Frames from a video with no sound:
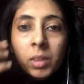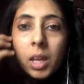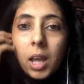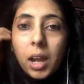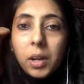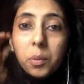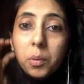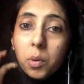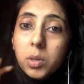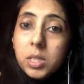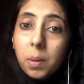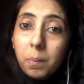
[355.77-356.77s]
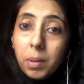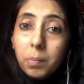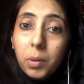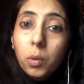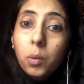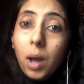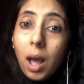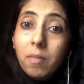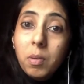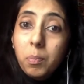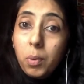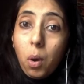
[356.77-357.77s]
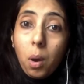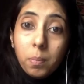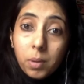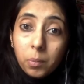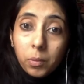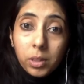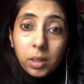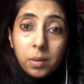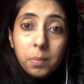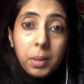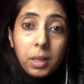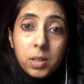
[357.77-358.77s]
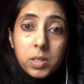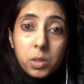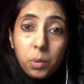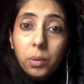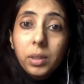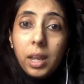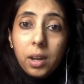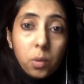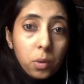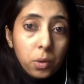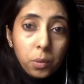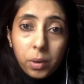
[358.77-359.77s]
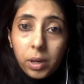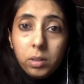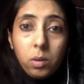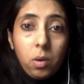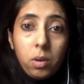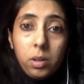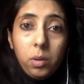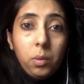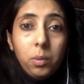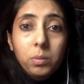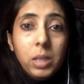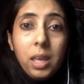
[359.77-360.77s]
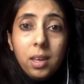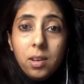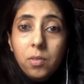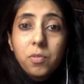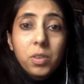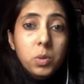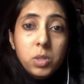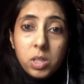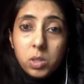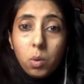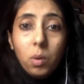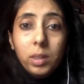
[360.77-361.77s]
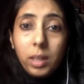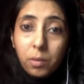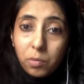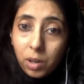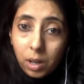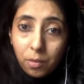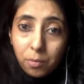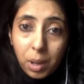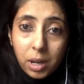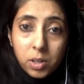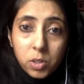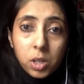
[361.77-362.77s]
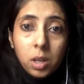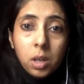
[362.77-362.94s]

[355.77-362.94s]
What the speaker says: I do know some people who have a problem with it because, you know, they don't do it, or, you know, they confuse this whole thing for love marriage.